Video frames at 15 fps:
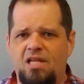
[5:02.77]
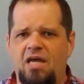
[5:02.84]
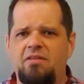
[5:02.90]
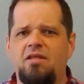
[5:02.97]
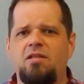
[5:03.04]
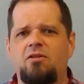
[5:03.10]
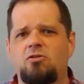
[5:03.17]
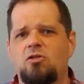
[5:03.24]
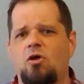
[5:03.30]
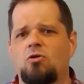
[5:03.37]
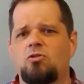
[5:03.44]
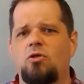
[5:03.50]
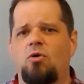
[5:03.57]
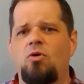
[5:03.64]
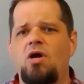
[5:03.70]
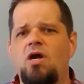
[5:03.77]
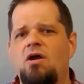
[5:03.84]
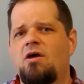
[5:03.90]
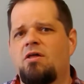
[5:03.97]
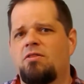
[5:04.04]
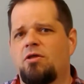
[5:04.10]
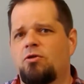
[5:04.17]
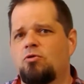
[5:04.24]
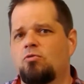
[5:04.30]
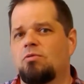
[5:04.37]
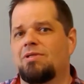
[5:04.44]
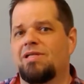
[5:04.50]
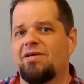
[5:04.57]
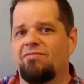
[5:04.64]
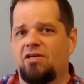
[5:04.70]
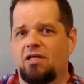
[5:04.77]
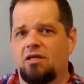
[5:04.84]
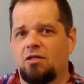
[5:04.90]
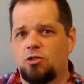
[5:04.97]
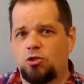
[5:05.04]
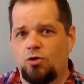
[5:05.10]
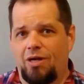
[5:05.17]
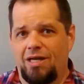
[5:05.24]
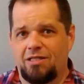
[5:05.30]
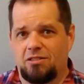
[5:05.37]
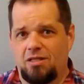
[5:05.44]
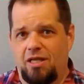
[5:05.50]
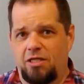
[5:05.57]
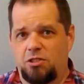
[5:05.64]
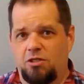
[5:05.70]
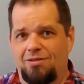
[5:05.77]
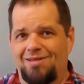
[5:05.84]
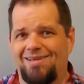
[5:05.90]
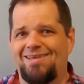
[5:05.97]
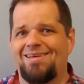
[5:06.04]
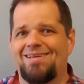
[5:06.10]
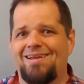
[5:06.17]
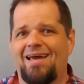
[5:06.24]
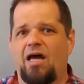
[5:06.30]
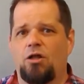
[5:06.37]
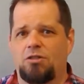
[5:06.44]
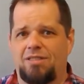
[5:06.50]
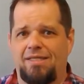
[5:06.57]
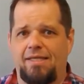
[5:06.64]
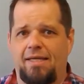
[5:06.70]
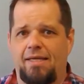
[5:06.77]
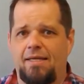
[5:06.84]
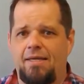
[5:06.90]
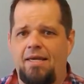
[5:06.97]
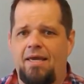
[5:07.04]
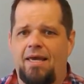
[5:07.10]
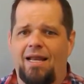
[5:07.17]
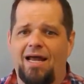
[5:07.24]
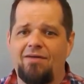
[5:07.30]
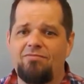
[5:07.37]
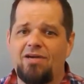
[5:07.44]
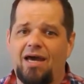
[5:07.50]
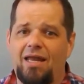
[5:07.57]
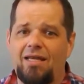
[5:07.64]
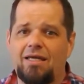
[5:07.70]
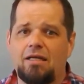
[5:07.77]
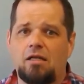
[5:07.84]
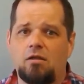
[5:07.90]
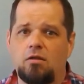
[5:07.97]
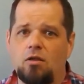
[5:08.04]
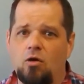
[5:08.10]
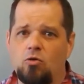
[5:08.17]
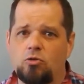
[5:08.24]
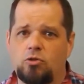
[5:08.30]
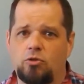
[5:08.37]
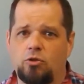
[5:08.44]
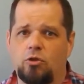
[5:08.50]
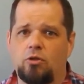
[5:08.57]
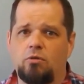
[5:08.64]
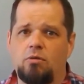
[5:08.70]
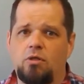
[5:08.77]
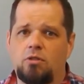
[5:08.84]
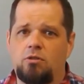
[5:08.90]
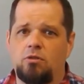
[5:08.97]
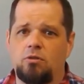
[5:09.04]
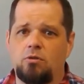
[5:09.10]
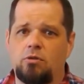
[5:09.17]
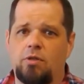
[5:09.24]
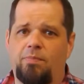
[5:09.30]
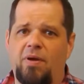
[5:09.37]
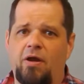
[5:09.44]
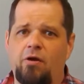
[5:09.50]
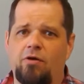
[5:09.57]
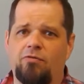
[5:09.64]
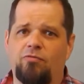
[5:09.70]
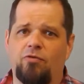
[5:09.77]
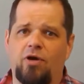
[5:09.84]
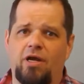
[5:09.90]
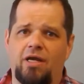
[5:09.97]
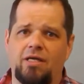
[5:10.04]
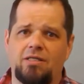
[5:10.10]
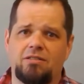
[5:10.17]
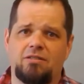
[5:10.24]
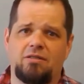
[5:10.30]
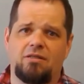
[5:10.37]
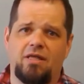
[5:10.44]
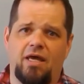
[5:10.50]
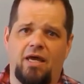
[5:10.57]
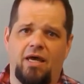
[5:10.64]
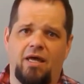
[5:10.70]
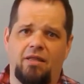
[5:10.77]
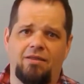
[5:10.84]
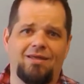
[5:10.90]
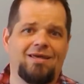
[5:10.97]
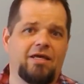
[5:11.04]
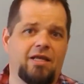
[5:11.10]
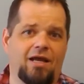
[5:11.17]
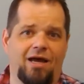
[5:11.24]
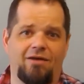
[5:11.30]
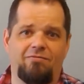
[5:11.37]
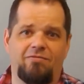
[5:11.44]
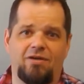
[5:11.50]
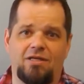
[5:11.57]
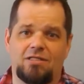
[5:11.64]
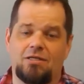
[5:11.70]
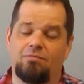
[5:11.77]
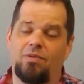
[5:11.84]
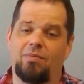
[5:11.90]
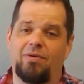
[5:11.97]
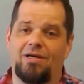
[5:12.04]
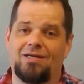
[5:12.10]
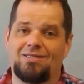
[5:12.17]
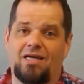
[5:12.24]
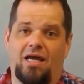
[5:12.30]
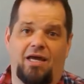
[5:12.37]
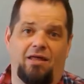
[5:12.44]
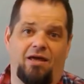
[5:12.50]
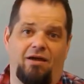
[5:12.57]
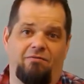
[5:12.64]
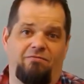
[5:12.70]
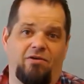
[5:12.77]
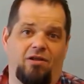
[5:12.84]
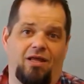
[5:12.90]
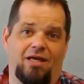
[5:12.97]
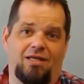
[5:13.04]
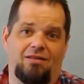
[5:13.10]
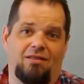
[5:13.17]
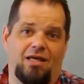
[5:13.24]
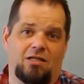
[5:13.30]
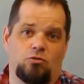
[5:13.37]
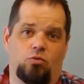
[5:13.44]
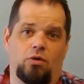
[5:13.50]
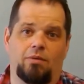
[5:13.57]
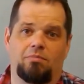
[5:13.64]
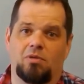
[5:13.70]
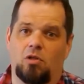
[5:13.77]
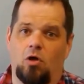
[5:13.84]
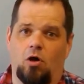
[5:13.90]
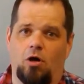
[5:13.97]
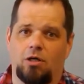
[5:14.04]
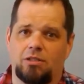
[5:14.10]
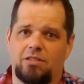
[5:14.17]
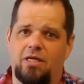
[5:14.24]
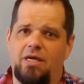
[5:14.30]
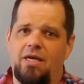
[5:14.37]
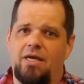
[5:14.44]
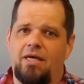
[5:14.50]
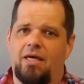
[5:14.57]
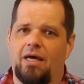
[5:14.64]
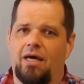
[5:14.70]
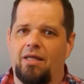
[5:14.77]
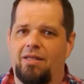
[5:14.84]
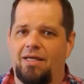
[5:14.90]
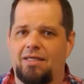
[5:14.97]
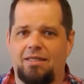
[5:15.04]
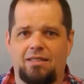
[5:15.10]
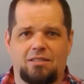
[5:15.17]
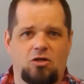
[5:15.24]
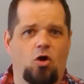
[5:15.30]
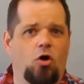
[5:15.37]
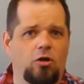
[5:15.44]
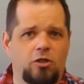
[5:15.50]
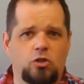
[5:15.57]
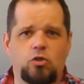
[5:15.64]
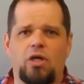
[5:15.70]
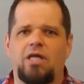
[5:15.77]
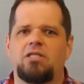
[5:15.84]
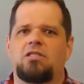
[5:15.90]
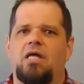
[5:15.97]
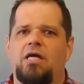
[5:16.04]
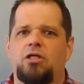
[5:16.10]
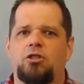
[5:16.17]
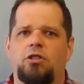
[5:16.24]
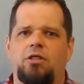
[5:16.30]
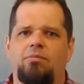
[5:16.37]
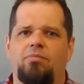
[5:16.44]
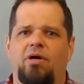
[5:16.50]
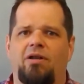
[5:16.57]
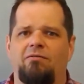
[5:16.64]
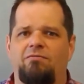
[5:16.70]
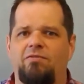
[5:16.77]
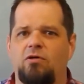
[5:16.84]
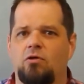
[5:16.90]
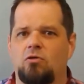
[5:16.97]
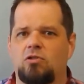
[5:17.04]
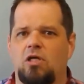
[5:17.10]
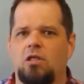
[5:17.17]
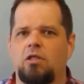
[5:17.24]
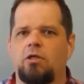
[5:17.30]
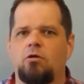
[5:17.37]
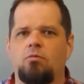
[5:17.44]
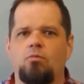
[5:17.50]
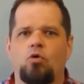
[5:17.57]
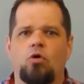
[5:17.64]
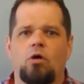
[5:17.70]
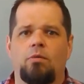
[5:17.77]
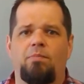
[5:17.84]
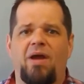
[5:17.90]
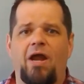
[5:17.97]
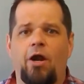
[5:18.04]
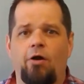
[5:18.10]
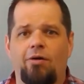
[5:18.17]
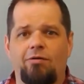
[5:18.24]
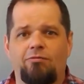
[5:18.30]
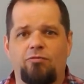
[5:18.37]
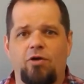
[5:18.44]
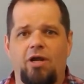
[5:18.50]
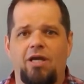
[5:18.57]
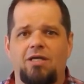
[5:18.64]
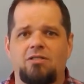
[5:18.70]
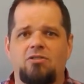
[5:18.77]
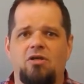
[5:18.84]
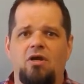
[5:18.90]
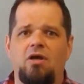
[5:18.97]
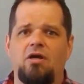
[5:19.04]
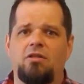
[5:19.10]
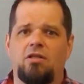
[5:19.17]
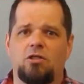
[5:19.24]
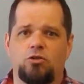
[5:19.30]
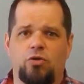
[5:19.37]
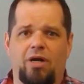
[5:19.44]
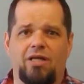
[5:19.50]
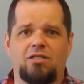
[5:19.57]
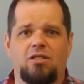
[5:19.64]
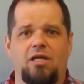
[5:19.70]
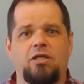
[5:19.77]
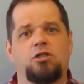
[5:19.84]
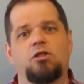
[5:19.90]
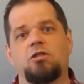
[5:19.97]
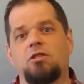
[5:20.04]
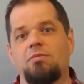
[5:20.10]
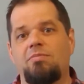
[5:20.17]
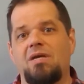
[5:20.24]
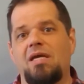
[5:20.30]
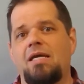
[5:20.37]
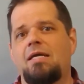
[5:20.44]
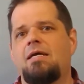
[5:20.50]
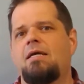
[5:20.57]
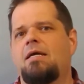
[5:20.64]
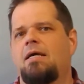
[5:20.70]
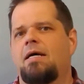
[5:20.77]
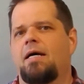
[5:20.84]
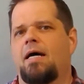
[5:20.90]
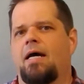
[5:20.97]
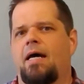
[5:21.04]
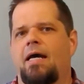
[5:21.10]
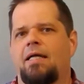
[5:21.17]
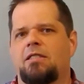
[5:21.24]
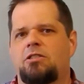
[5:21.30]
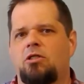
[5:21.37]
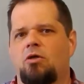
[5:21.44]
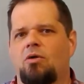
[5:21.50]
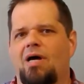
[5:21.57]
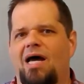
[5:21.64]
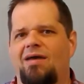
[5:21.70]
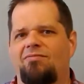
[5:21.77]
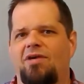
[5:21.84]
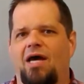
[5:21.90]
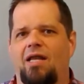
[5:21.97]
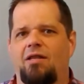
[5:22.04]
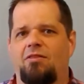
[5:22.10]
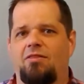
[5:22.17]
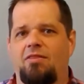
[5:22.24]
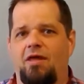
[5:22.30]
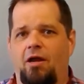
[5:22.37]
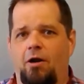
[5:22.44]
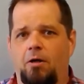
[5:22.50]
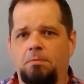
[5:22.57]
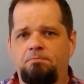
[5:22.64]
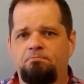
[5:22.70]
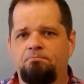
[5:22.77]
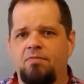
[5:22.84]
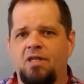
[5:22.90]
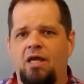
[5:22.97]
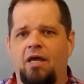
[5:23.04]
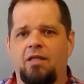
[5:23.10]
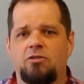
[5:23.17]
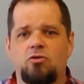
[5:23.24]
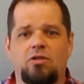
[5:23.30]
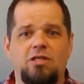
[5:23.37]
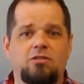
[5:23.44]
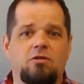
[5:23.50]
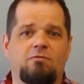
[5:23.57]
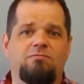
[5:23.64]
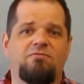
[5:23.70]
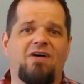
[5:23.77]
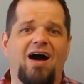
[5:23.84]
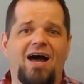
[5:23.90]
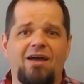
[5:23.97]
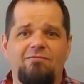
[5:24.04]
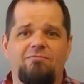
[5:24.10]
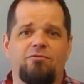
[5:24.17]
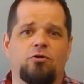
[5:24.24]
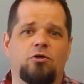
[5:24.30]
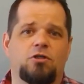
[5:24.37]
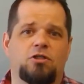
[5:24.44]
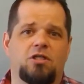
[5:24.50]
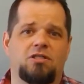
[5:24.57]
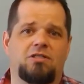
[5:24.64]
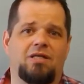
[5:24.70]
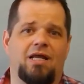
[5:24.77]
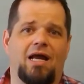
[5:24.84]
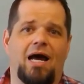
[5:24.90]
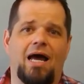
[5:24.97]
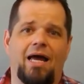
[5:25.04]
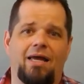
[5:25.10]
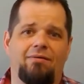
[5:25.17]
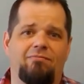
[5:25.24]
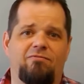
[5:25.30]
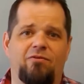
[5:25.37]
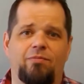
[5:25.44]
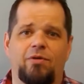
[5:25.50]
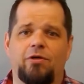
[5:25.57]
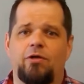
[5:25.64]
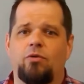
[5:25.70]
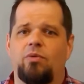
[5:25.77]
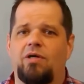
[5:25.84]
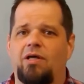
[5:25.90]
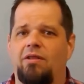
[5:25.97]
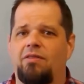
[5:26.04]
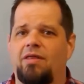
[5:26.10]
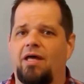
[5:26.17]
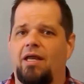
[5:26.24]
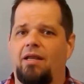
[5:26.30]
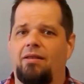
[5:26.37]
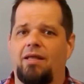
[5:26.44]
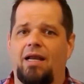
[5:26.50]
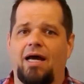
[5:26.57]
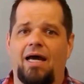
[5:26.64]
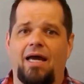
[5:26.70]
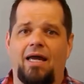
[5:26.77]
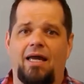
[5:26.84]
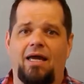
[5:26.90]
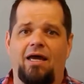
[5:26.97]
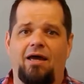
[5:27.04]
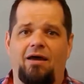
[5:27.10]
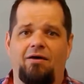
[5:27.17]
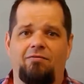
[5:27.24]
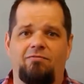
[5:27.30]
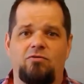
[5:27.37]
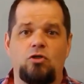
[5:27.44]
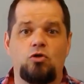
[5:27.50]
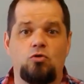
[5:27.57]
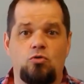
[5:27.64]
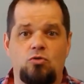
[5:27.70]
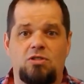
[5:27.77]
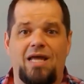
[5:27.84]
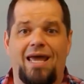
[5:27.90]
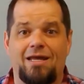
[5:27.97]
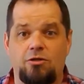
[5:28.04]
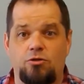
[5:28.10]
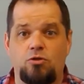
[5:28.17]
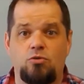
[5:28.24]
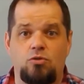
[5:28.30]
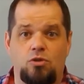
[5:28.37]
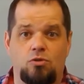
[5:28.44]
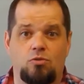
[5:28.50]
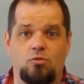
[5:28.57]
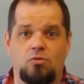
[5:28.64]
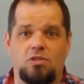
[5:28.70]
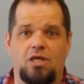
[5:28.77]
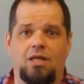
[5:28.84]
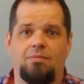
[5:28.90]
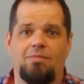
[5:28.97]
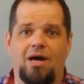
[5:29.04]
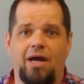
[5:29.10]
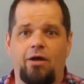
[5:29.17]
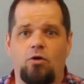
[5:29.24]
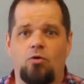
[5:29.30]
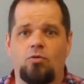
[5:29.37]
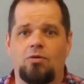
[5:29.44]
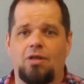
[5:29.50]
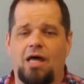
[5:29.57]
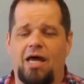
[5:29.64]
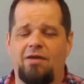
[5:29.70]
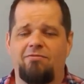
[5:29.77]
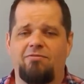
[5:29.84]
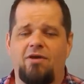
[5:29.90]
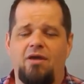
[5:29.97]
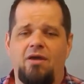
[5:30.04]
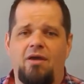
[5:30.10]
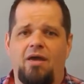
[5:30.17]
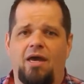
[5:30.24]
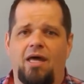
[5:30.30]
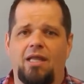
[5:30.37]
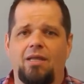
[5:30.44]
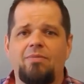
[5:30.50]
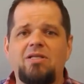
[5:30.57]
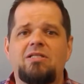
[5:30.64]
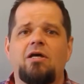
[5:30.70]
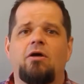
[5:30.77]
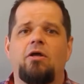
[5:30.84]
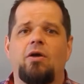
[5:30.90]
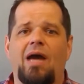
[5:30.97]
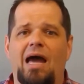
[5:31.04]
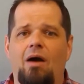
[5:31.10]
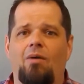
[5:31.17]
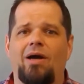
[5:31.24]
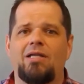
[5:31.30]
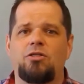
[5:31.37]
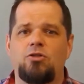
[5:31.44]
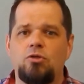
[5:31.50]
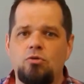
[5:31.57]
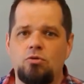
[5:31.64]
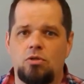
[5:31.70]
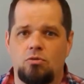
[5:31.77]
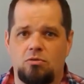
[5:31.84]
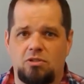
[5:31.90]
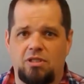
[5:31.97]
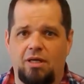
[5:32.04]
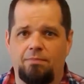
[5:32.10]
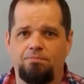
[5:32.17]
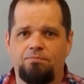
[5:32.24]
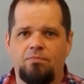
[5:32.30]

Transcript: And then there's also the New Living Translation, the NLT. And I've got it closer to the paraphrase than the NIV, simply because I feel like that's where it belongs. It's called a translation, but it feels a little more paraphrase than translation to me, and so I've got it there. And so these are 5 versions that I am familiar with, that I have used and do use in my own life. And let me tell you how I do use them.